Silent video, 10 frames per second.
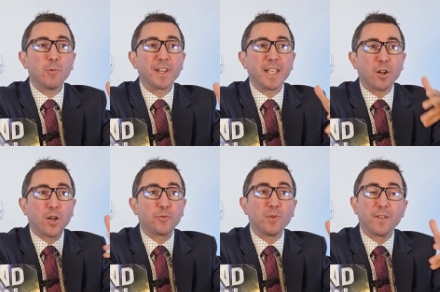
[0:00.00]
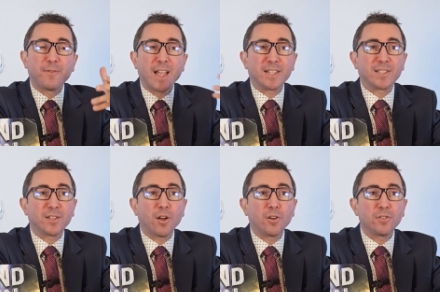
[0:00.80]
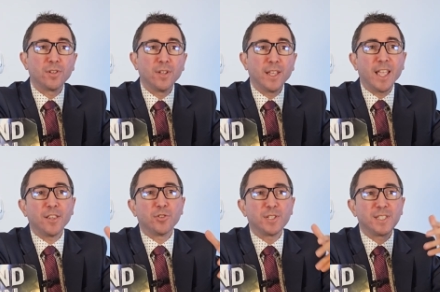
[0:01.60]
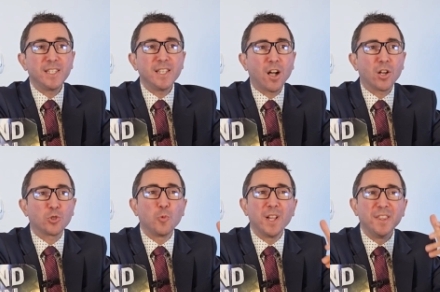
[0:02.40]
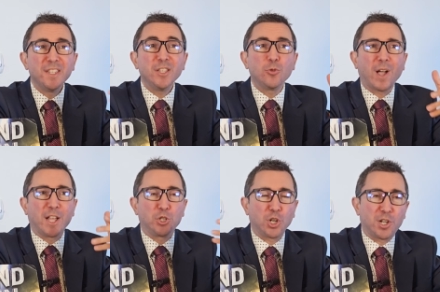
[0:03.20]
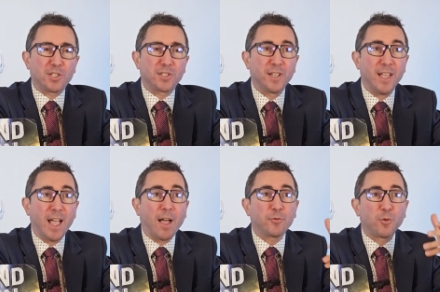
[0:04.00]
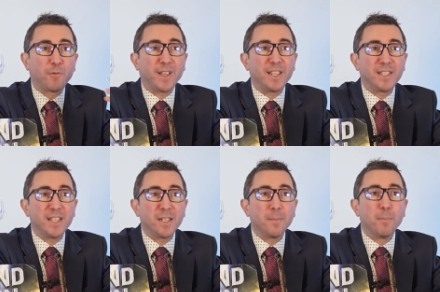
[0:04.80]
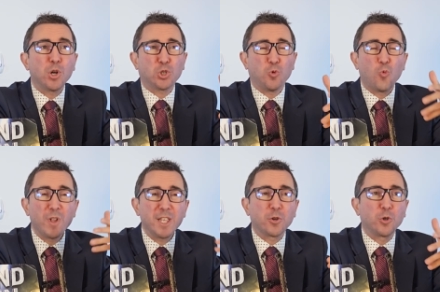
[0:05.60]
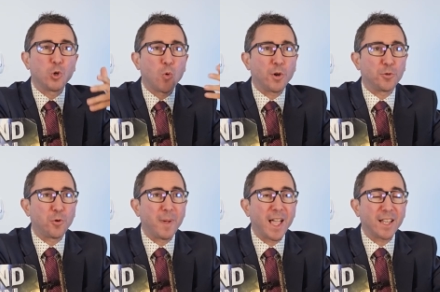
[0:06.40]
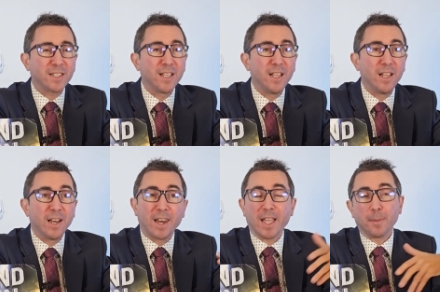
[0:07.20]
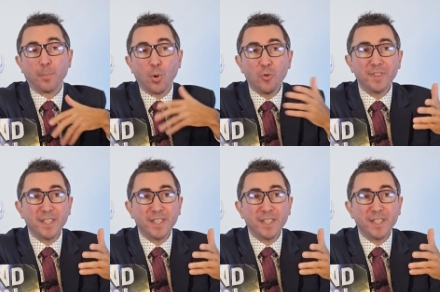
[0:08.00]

they will get off to a fast start and the Seahawks will need to adjust after facing much weaker quarterbacks like Bo